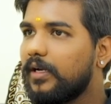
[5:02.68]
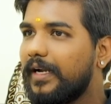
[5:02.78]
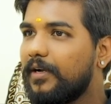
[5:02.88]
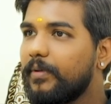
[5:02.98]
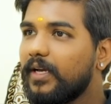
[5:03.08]

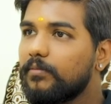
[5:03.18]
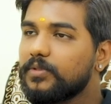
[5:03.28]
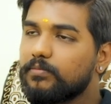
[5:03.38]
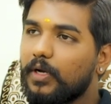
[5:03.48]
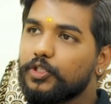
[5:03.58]
it
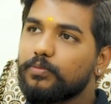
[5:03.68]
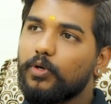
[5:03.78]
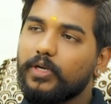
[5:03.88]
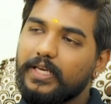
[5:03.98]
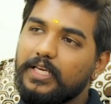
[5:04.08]
becomes much
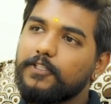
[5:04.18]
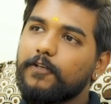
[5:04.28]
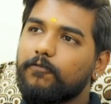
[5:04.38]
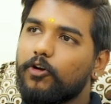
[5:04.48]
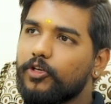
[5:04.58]
more
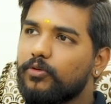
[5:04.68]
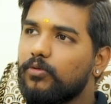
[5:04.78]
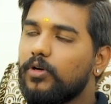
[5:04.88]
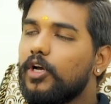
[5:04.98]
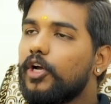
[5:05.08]
easy for you
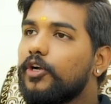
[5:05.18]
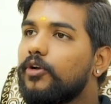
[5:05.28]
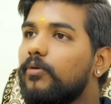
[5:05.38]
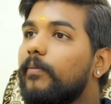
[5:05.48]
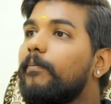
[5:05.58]

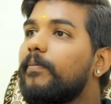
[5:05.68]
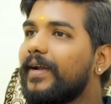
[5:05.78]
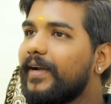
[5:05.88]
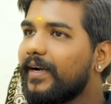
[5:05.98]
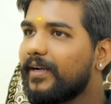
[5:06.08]
to
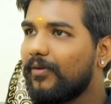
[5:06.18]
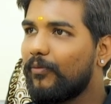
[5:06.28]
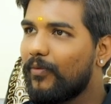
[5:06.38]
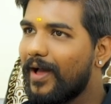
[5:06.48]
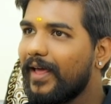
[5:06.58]
predict
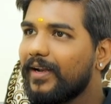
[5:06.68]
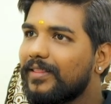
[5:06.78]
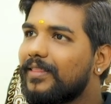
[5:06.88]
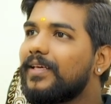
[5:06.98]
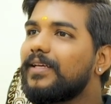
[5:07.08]
where
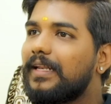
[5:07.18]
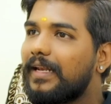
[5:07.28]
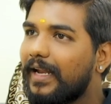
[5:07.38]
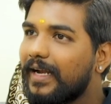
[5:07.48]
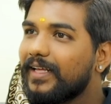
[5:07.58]
the
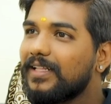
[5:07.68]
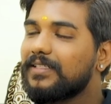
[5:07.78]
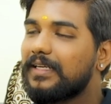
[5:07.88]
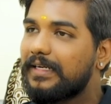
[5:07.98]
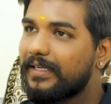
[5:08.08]
natal
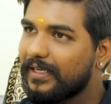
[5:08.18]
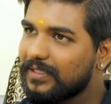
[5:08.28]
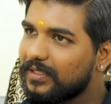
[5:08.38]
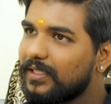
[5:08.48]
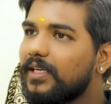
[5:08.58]

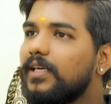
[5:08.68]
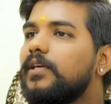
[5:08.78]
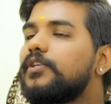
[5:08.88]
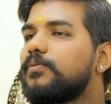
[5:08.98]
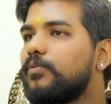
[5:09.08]
destiny
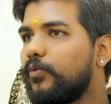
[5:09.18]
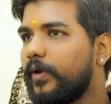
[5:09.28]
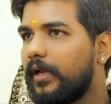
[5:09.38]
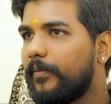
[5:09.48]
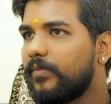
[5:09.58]
is
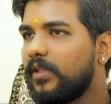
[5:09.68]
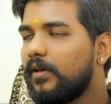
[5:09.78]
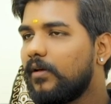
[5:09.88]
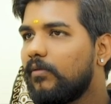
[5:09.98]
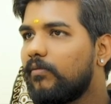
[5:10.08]
moving,
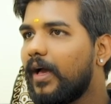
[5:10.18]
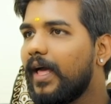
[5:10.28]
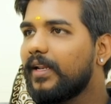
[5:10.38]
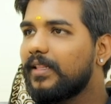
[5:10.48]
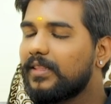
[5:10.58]

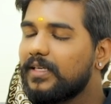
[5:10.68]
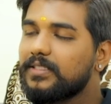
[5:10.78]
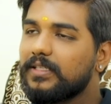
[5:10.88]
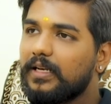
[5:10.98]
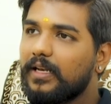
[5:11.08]
where
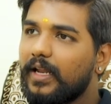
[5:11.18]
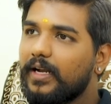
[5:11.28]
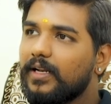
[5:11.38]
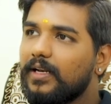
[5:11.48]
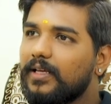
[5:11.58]
this
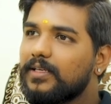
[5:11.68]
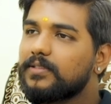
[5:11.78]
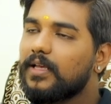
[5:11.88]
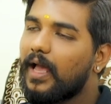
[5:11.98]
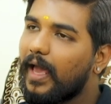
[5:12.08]
natal
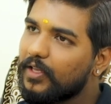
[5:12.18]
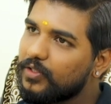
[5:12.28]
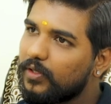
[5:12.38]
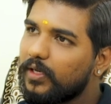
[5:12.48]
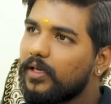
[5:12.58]
is
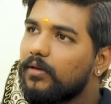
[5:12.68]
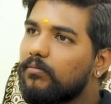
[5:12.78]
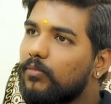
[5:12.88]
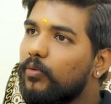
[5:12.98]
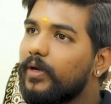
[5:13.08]
actually
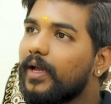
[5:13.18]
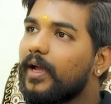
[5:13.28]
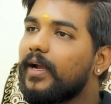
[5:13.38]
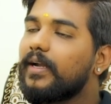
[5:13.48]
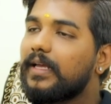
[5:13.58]
moving
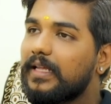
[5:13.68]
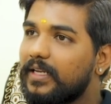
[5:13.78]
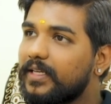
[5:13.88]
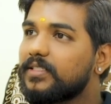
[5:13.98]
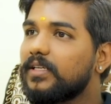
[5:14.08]
ahead
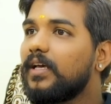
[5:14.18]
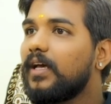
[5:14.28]
in his